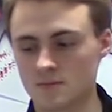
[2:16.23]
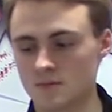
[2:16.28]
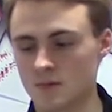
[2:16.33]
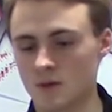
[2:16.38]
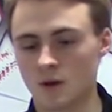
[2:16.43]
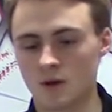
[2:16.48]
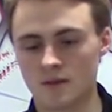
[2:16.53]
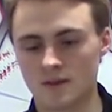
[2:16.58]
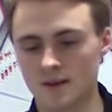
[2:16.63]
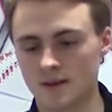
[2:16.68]
The
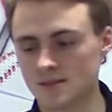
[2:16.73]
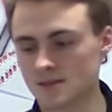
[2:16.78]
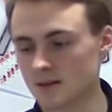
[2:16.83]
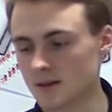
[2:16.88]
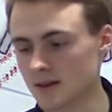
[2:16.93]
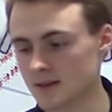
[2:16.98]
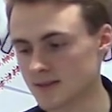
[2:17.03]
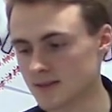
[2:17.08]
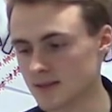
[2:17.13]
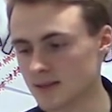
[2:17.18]
only things that
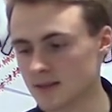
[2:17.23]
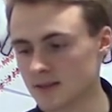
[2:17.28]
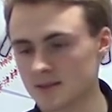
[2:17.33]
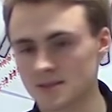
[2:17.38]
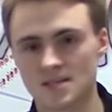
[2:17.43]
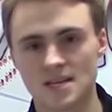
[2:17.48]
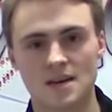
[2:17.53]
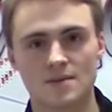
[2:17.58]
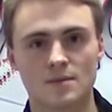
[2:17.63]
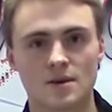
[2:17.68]
I see the
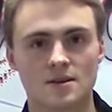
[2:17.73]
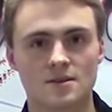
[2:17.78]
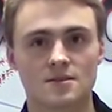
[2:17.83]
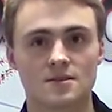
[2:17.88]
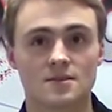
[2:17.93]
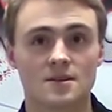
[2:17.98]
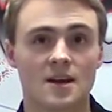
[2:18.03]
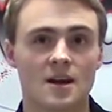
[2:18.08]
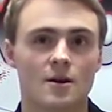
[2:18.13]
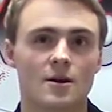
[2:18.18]
same
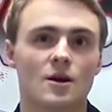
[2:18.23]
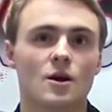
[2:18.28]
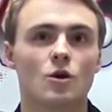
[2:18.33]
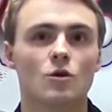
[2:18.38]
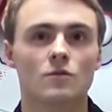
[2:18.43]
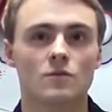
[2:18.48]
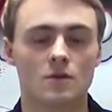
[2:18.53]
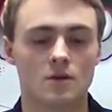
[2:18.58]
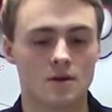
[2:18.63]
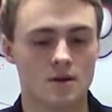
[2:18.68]
that carry
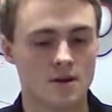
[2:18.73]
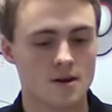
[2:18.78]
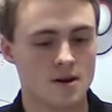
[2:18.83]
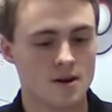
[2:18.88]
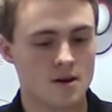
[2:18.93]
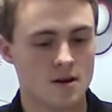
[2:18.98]
over